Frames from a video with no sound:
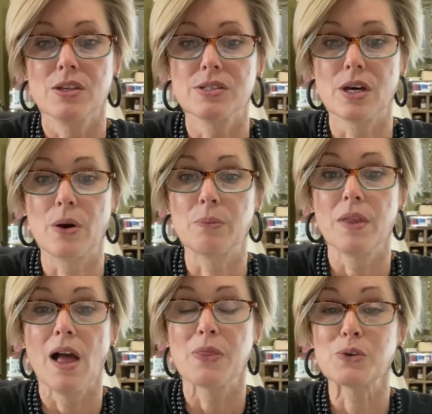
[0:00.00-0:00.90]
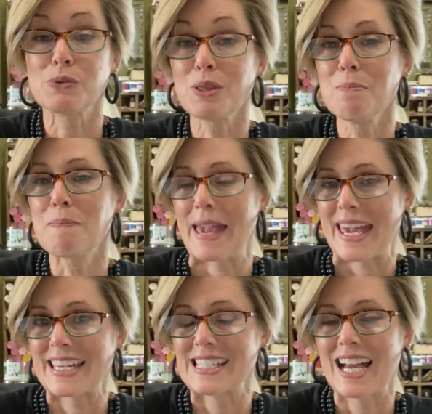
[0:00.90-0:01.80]
So those are the
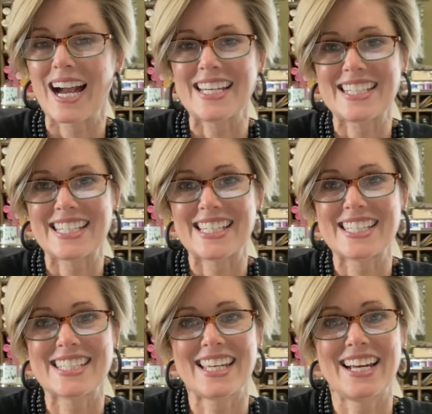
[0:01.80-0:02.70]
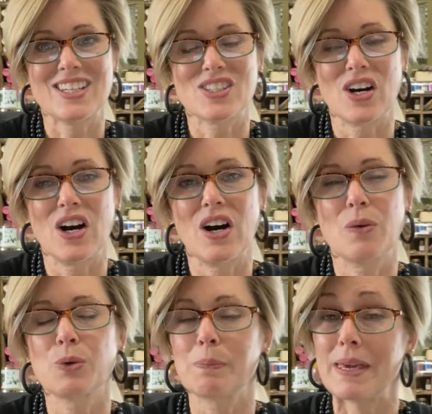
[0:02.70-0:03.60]
main ideas that I saw
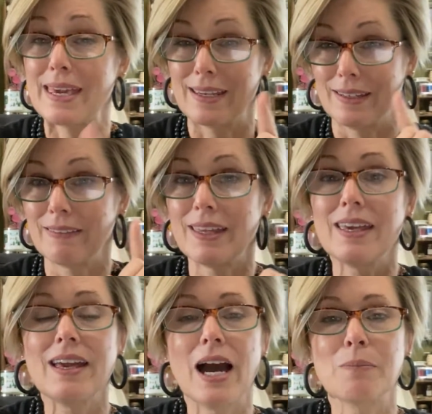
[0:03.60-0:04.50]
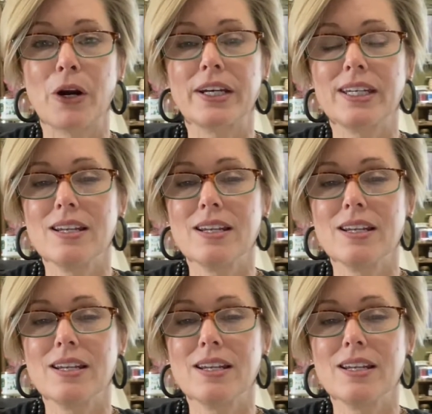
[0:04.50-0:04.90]
repeatedly at Market.